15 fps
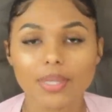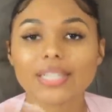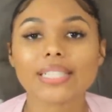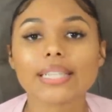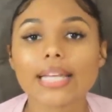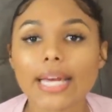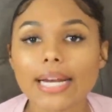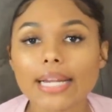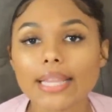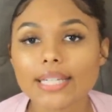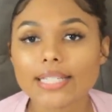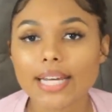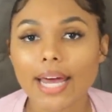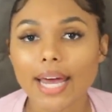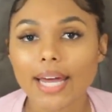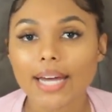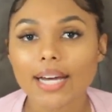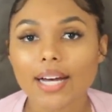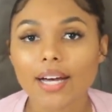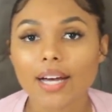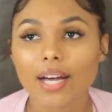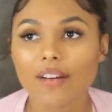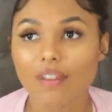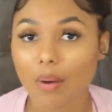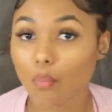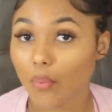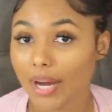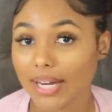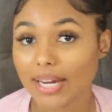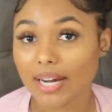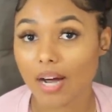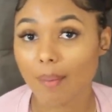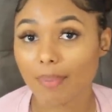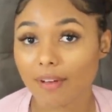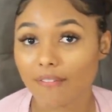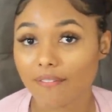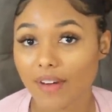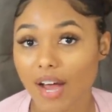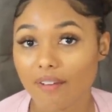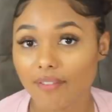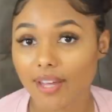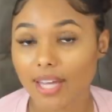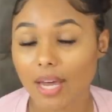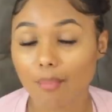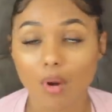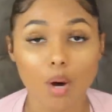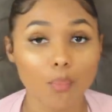because at the end of the day, if I'm waking up at 5 a.m.